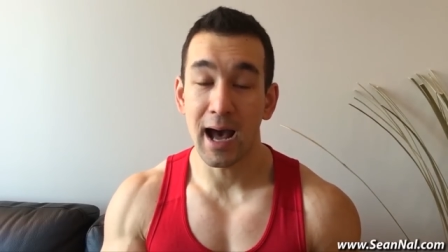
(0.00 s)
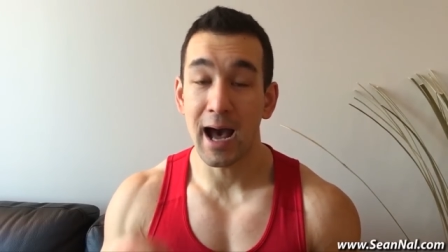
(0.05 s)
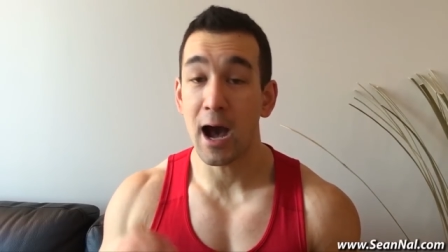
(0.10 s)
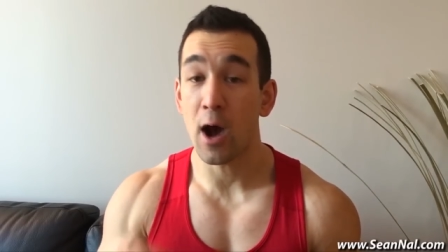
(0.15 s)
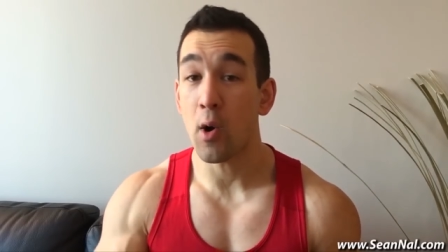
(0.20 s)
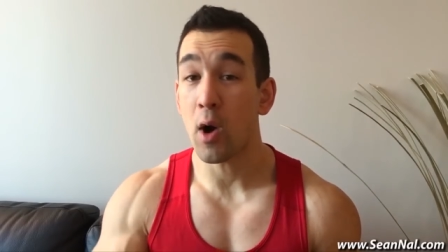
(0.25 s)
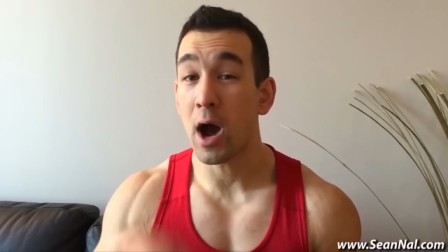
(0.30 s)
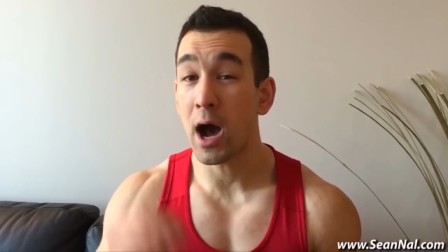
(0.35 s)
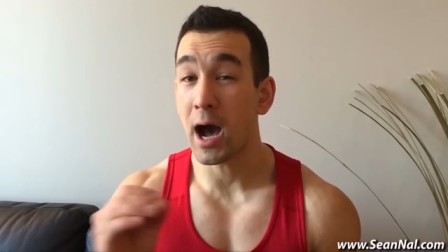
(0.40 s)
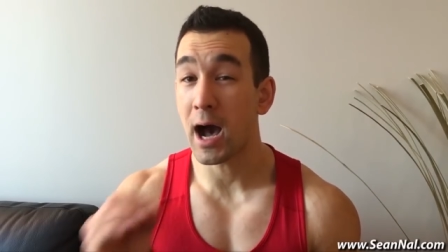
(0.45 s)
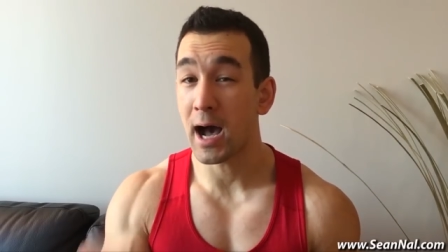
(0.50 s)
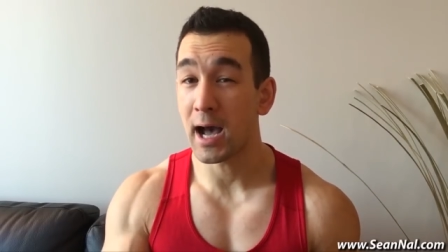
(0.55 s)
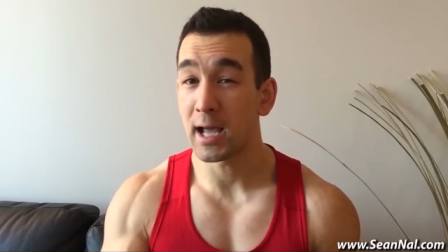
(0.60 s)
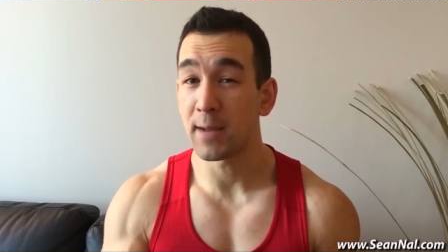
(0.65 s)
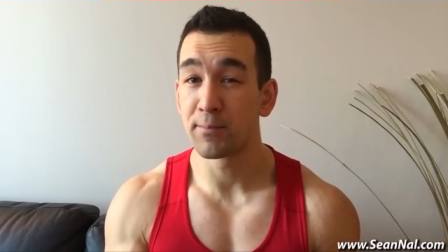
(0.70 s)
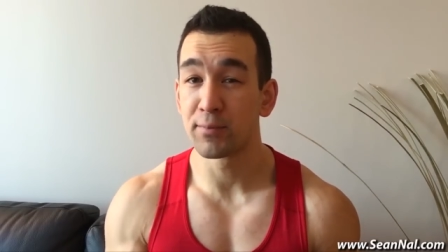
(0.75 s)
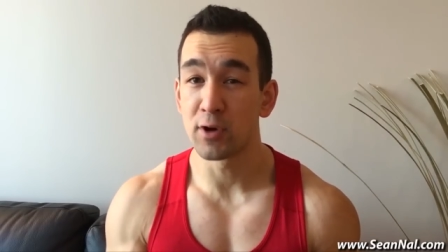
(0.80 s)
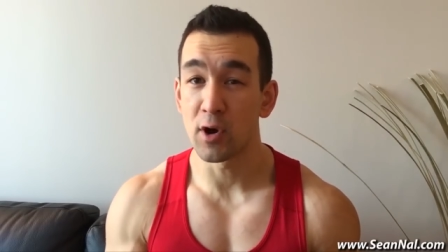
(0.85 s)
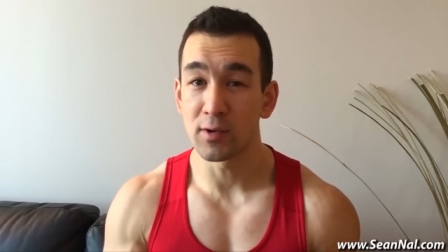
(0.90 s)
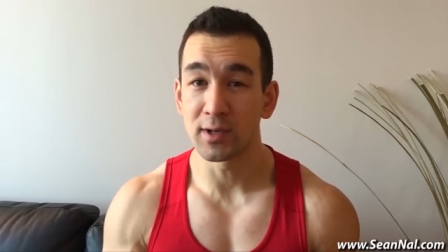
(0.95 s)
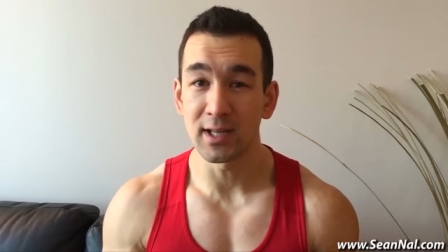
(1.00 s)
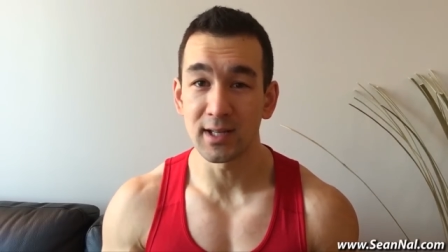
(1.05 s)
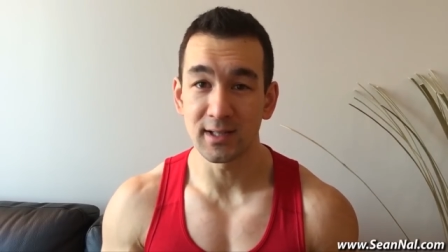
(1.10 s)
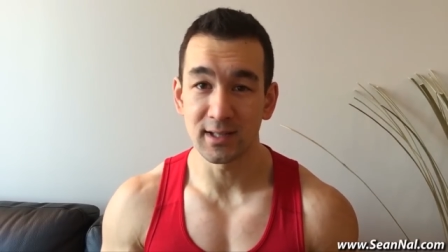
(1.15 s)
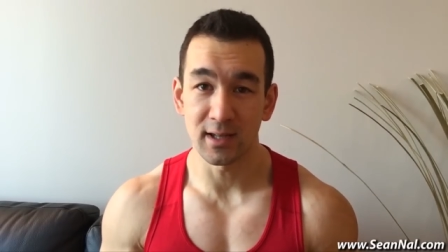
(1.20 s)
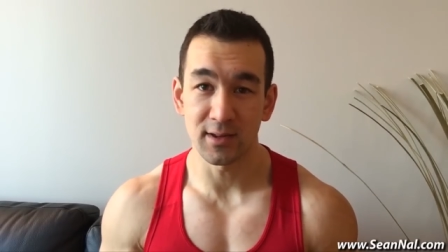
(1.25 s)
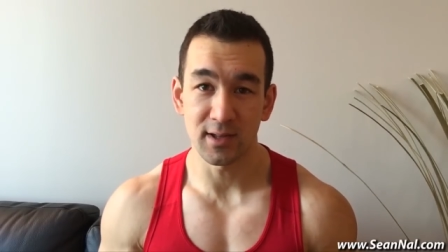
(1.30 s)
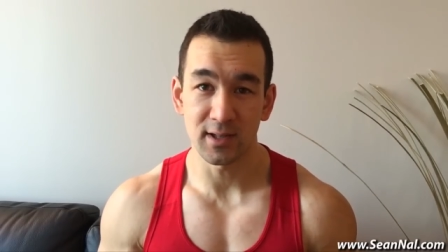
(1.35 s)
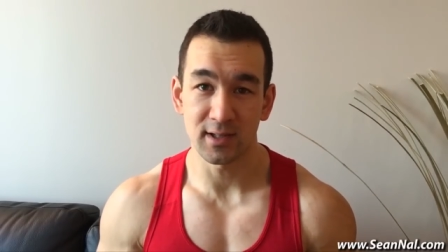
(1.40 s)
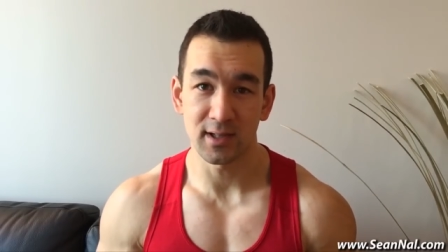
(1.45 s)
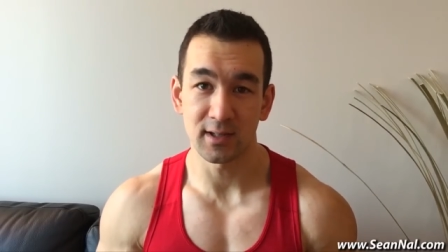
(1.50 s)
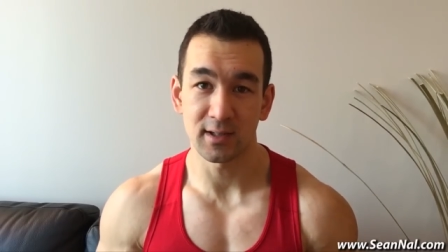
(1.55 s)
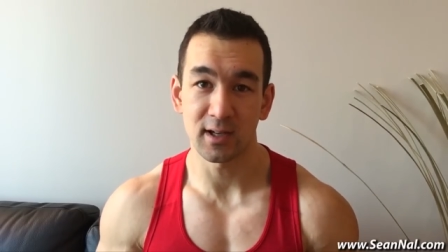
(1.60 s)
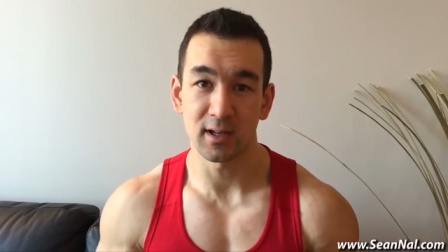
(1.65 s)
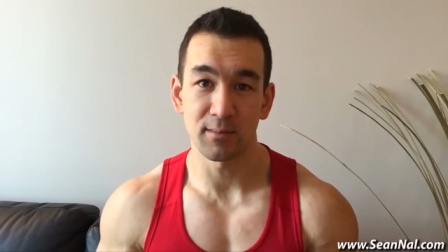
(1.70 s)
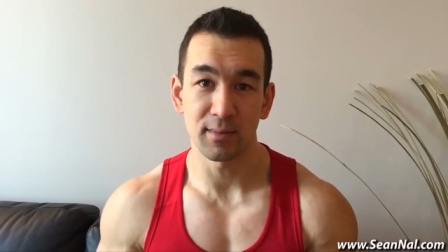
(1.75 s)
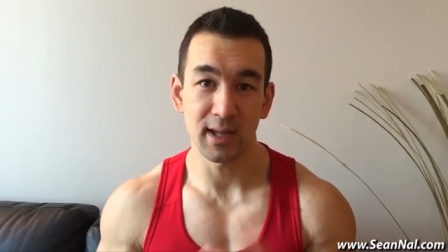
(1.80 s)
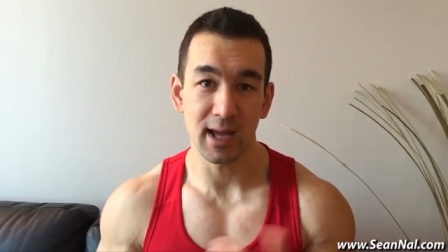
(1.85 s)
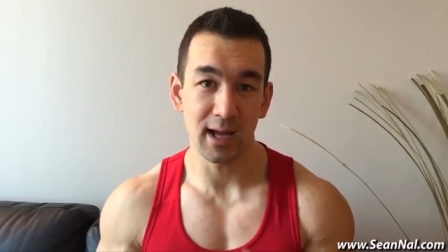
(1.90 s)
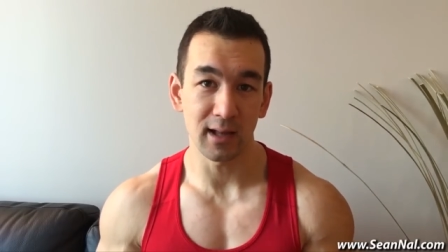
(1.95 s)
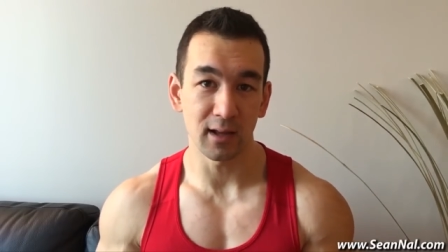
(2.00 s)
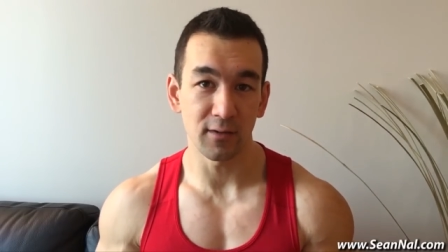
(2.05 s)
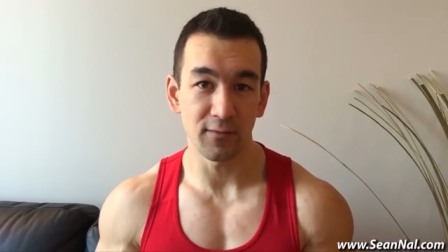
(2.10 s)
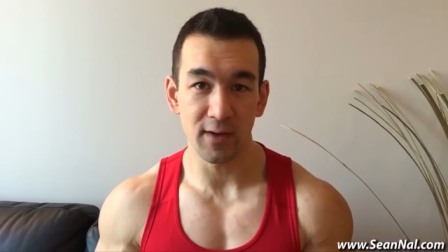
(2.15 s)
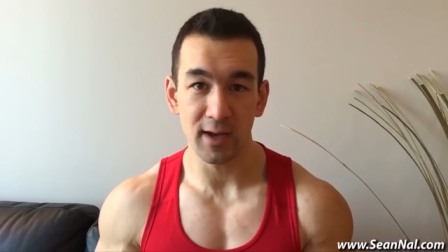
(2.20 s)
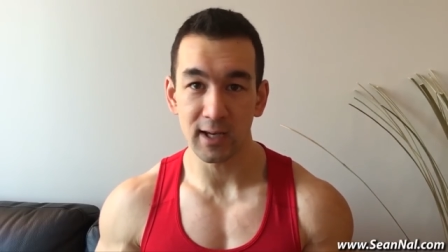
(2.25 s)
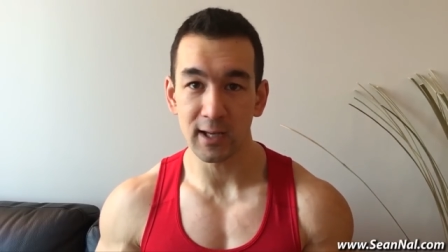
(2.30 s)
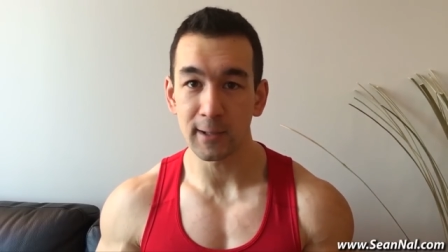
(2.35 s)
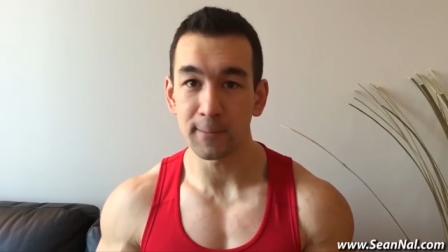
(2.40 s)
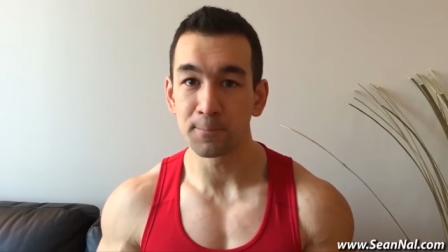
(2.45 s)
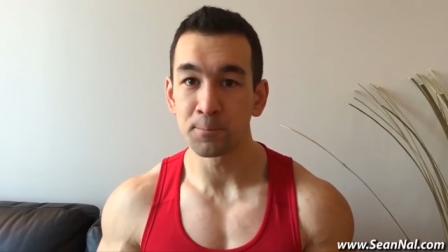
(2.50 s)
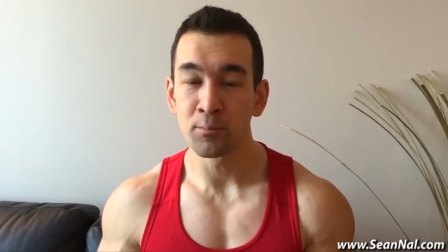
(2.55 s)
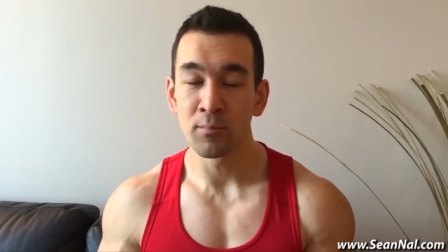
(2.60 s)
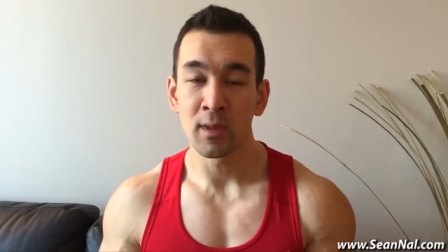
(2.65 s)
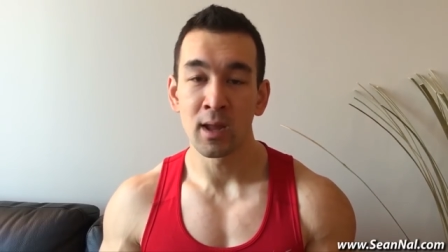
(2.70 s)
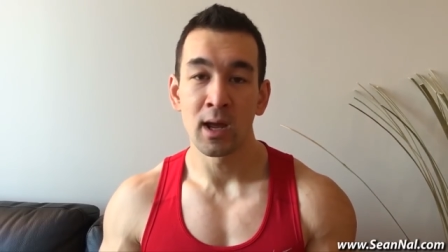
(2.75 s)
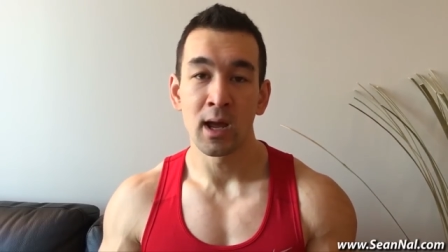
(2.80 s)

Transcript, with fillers: how high protein synthesis can be elevated